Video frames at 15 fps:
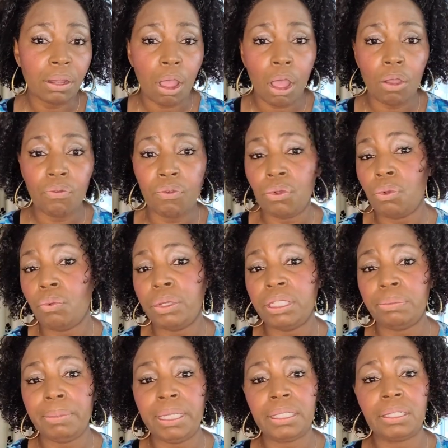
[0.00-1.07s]
dog food,
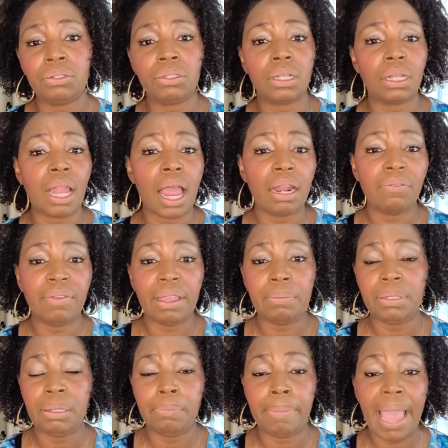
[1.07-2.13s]
which means there's a lot of
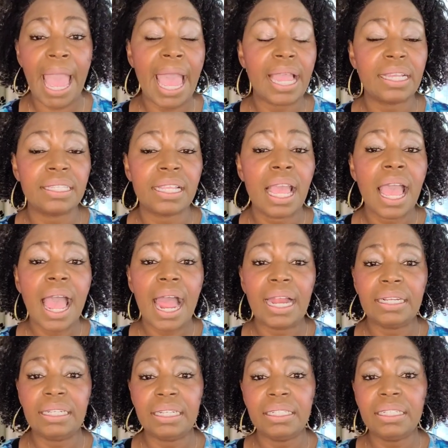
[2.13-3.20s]
empty bags.
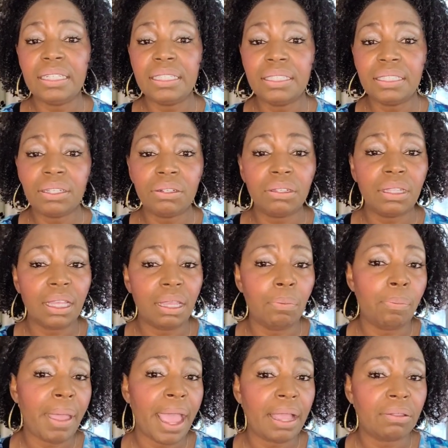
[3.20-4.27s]
I did consider the
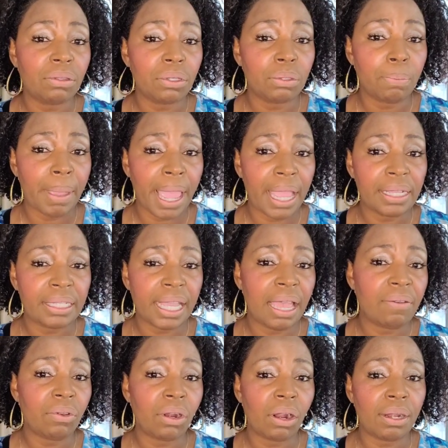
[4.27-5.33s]
impact those bags
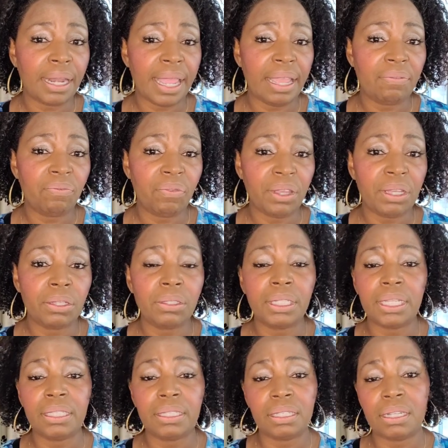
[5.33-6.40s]
have on our landfills
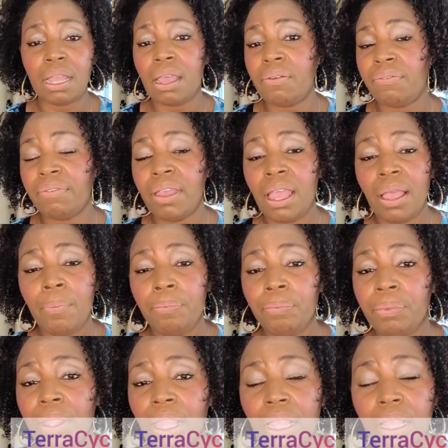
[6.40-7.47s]
and stuff.
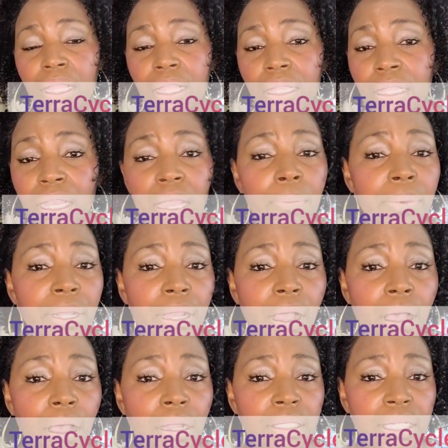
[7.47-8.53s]
The company
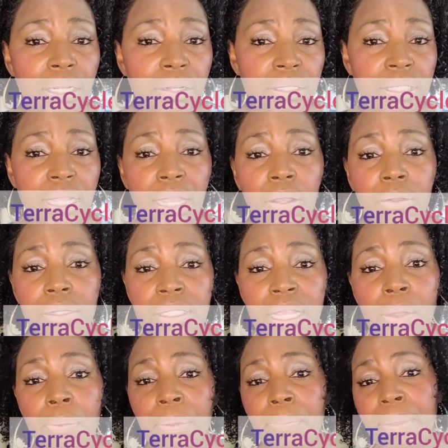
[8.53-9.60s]
called TerraCycle is
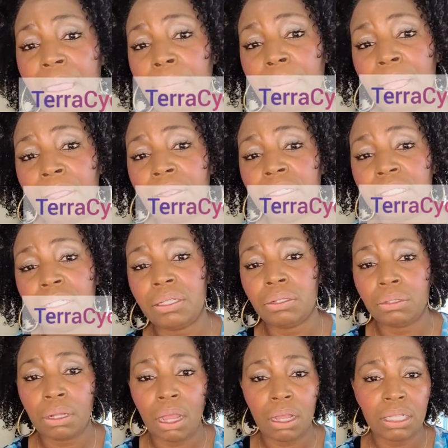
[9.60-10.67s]
helping pet parents and
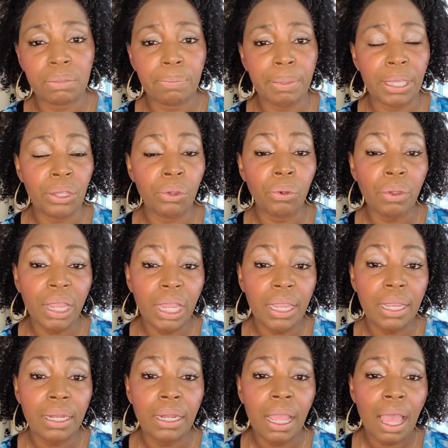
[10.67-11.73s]
their dogs be
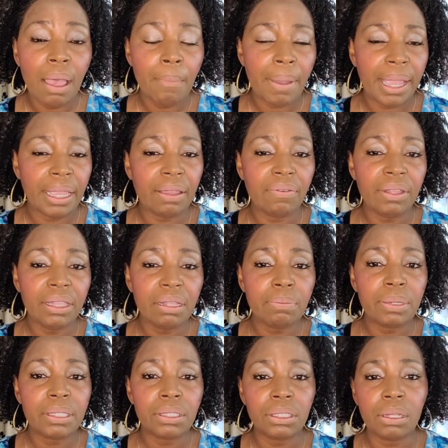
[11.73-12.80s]
green by giving
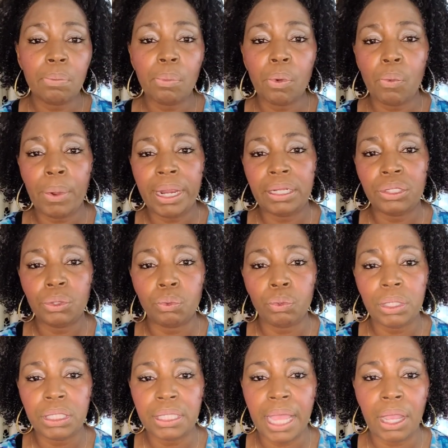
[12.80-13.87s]
them a simple way to
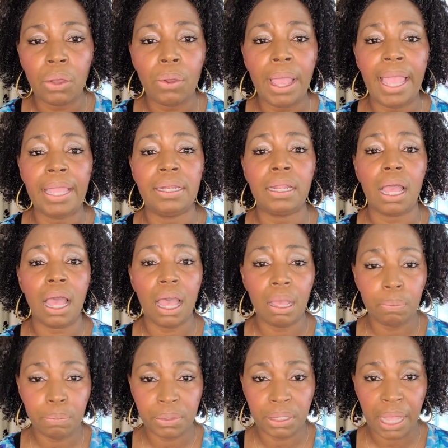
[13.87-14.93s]
recycle and
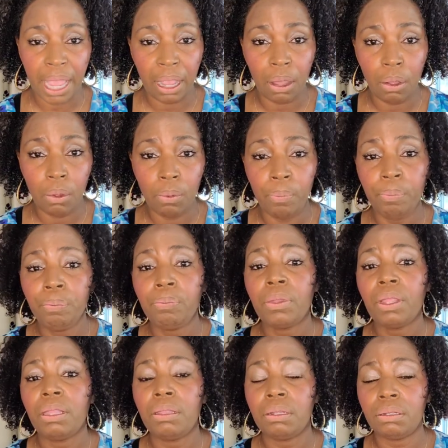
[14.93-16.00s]
upcycle
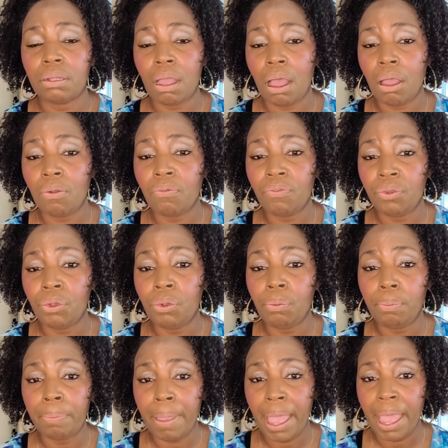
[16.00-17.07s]
their dog food
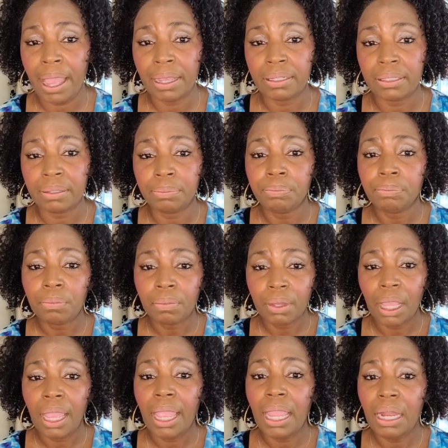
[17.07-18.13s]
bags.
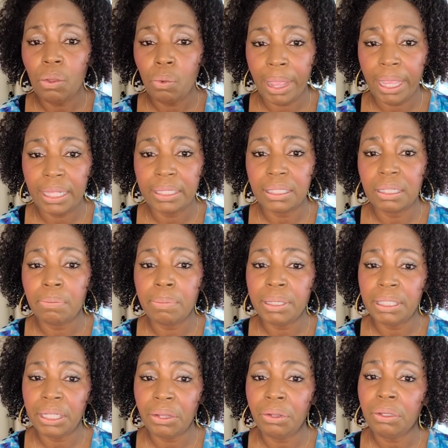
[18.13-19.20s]
Anyways, the
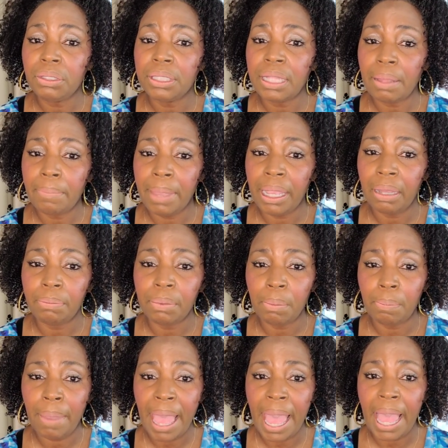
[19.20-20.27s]
materials that make up the
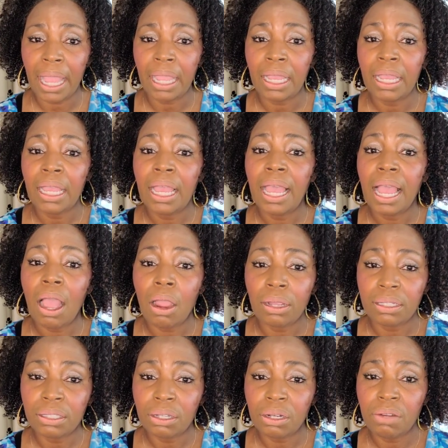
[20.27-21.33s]
pack are
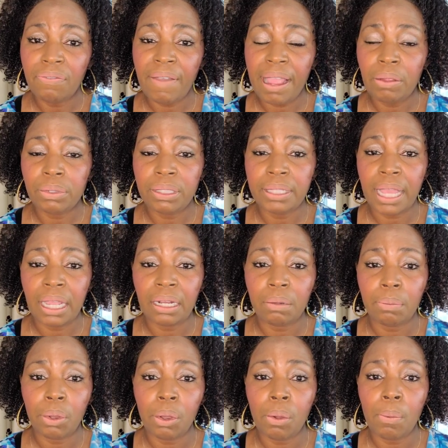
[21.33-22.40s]
certified
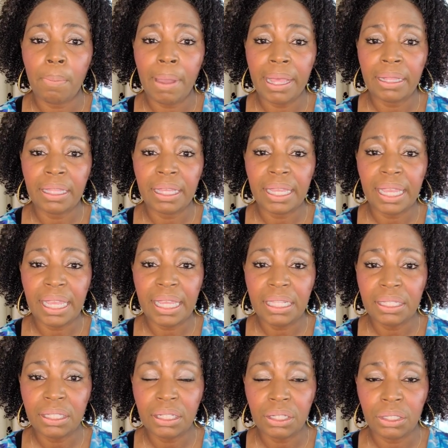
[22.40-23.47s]
recyclable by the
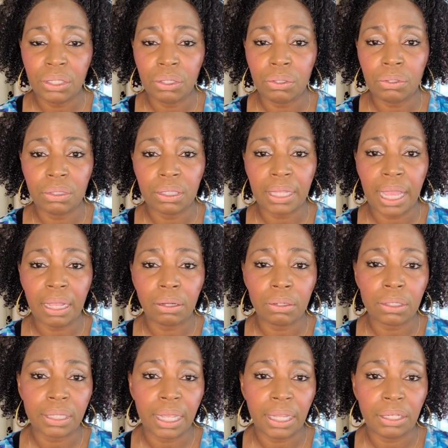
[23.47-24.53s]
Institute
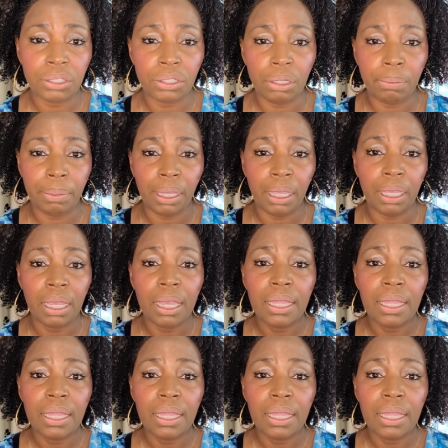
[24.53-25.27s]
Cycles HTP.